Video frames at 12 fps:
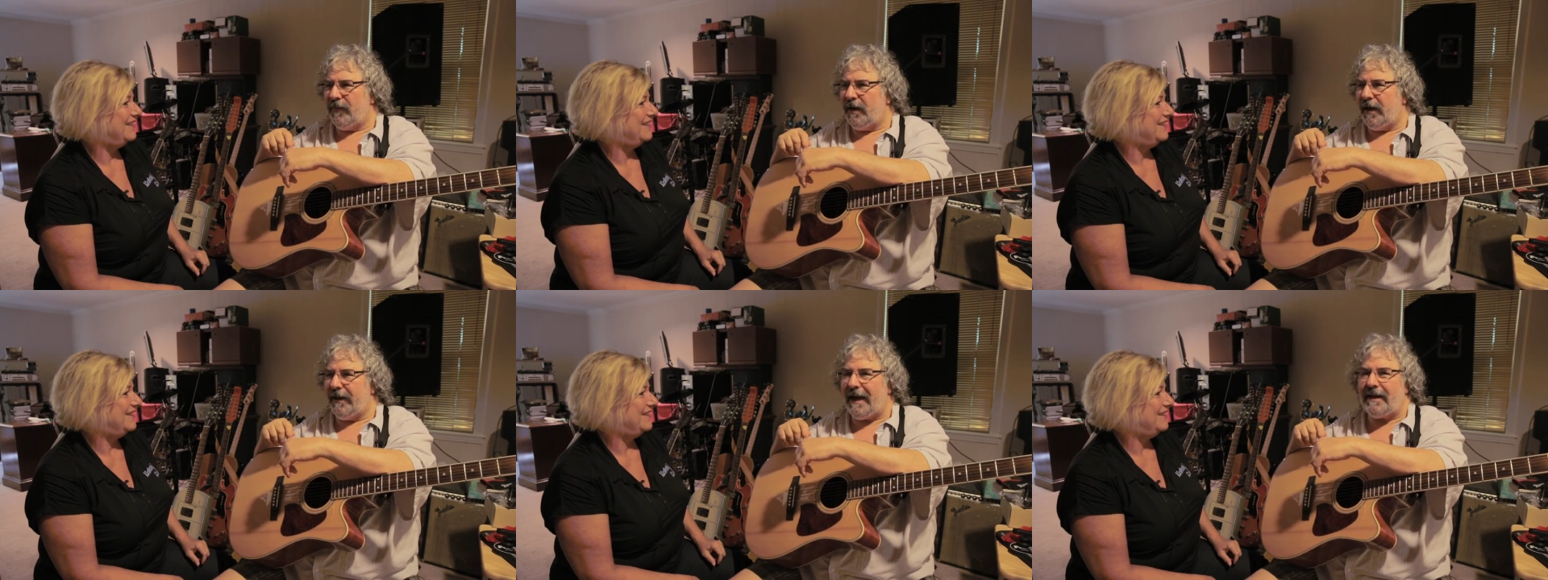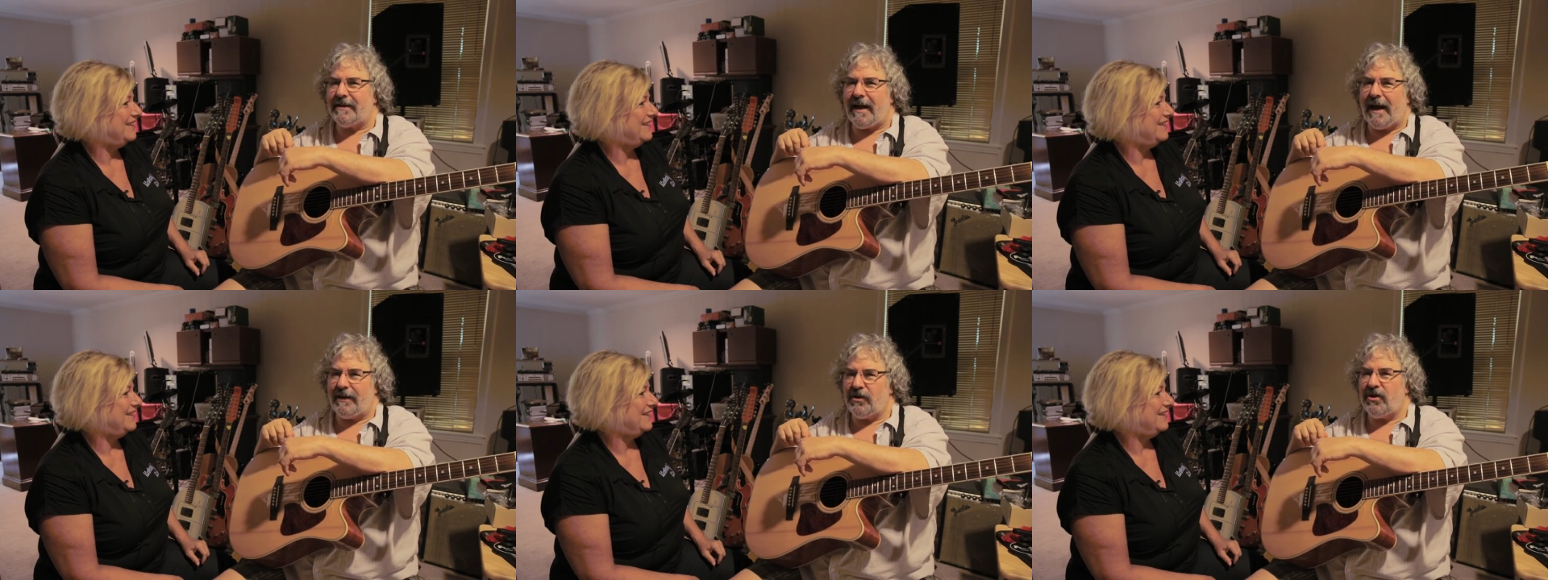Speaker 1: that's
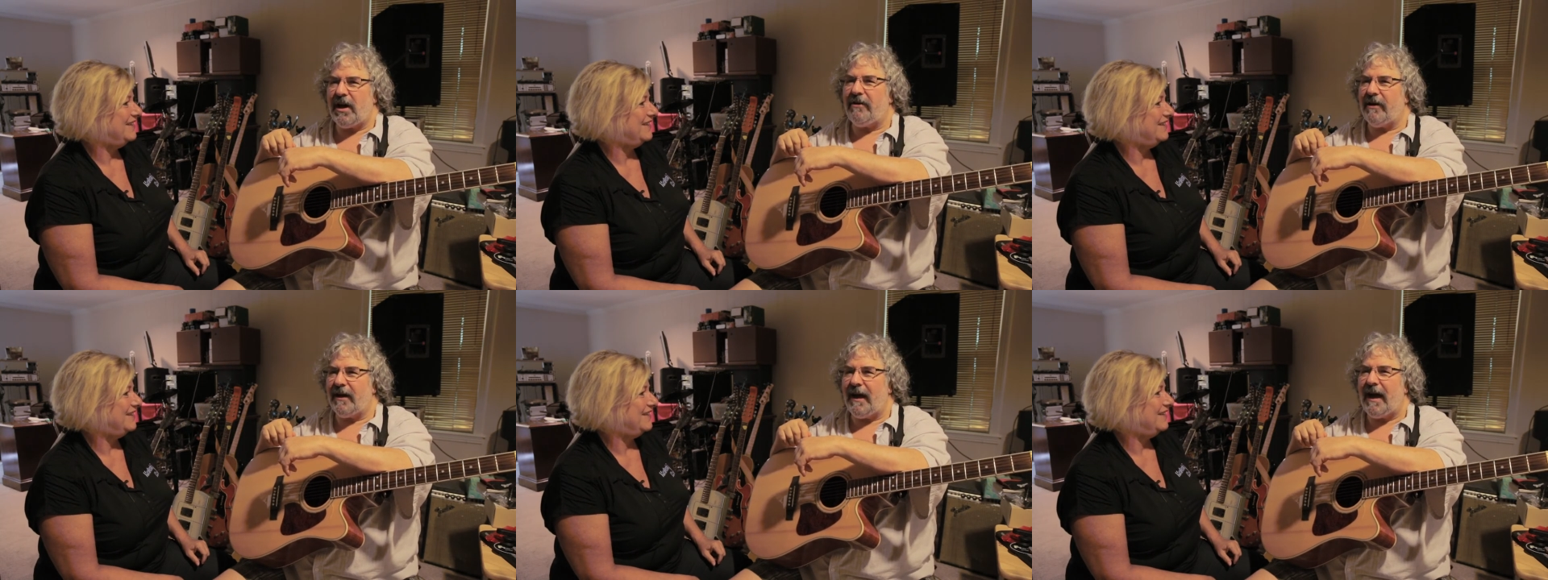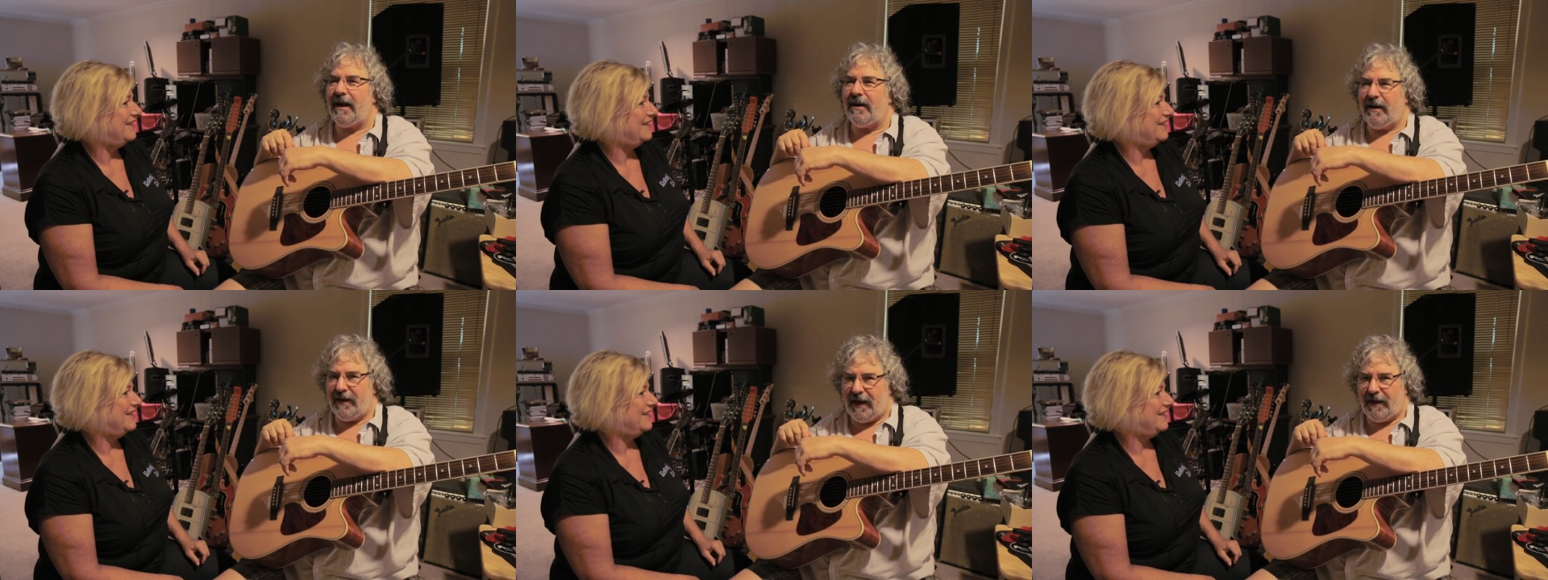at Jericat,
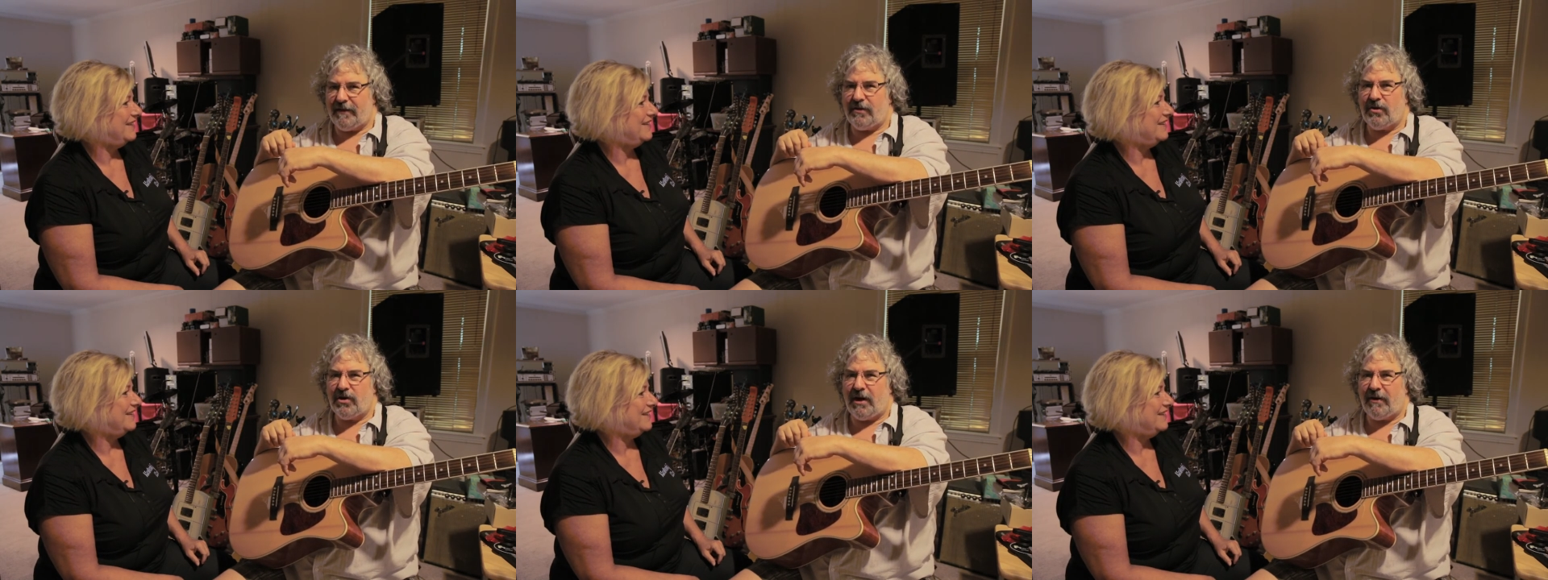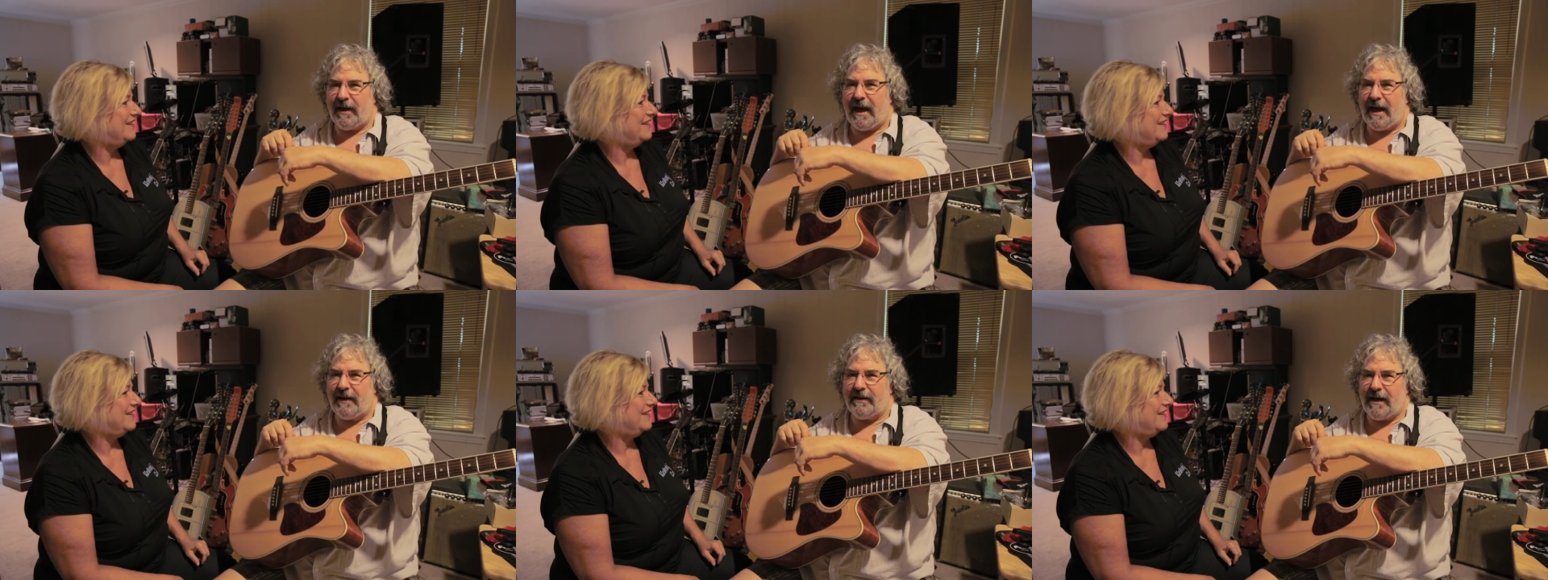again,
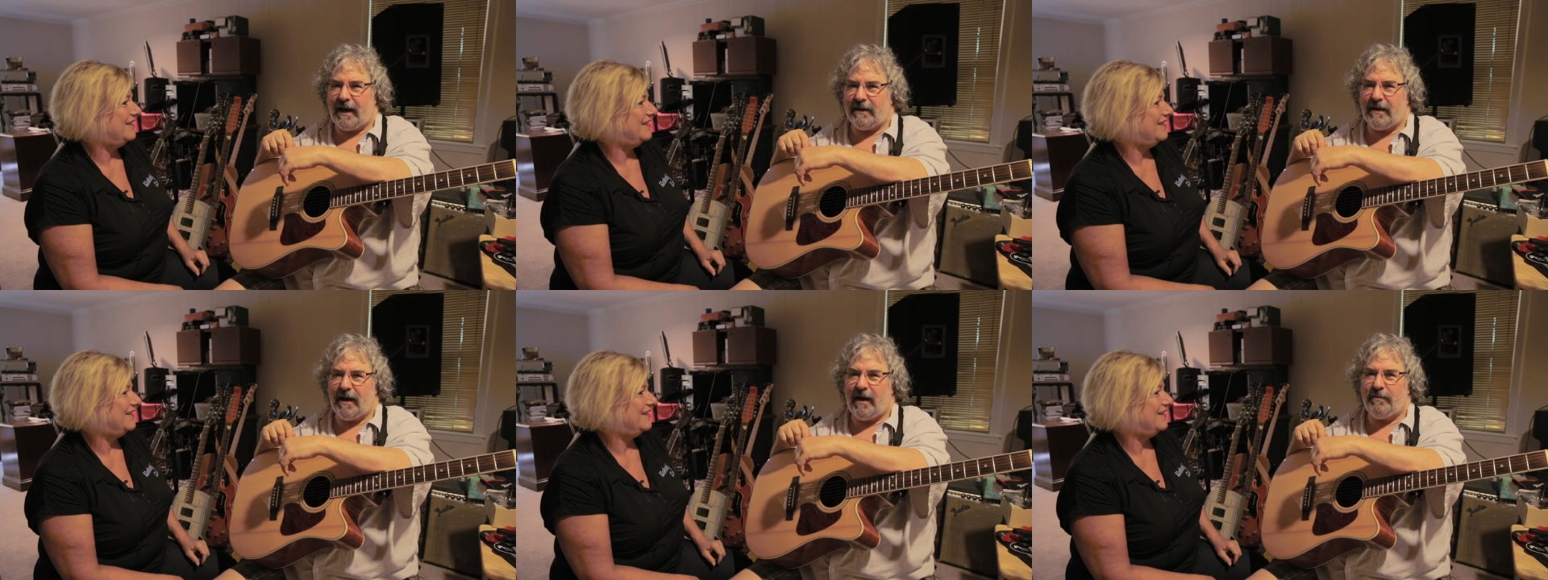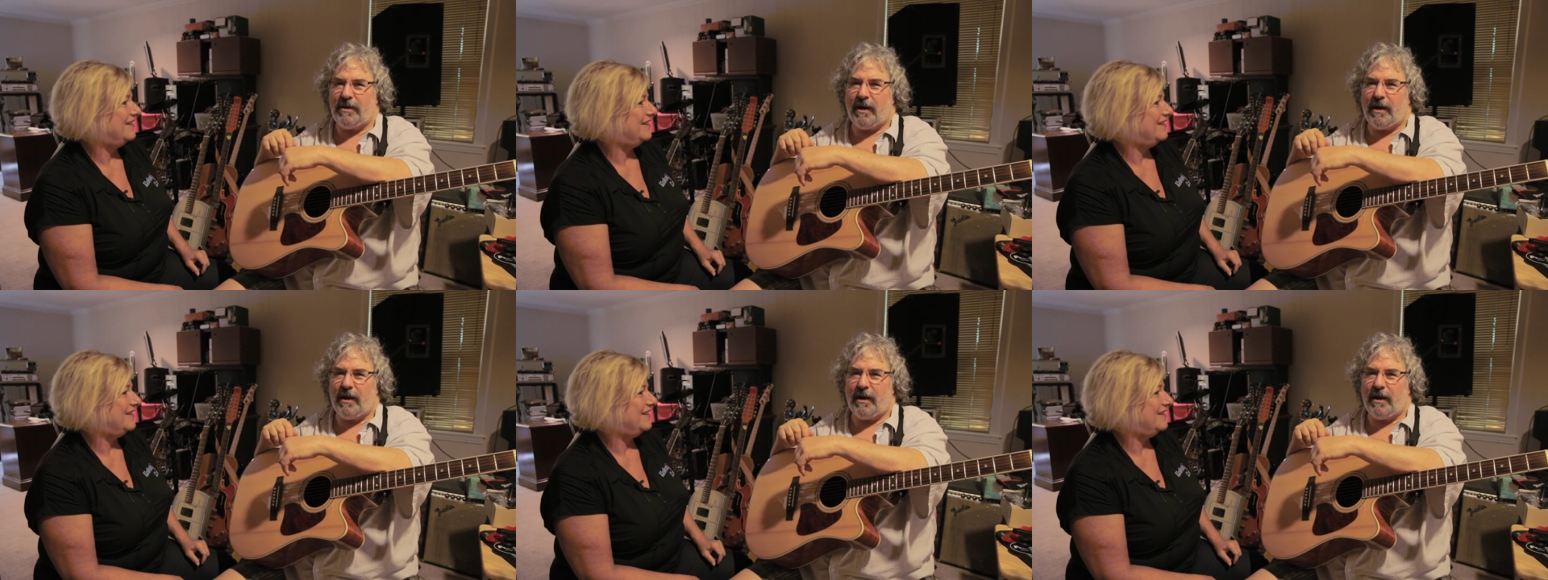jericat.com,